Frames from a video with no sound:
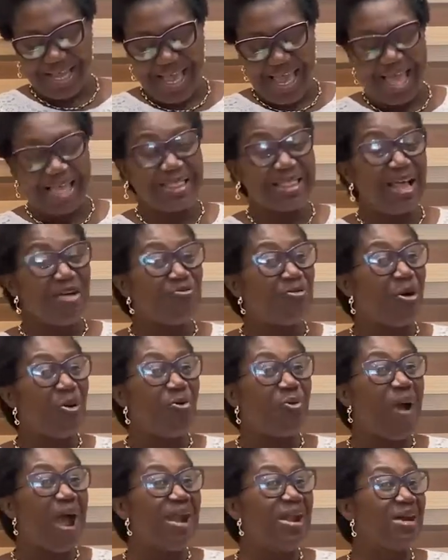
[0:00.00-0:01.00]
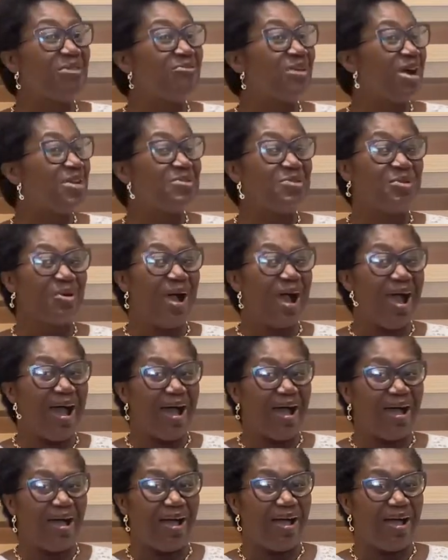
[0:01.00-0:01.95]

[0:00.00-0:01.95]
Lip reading: and therefore, wherever you are,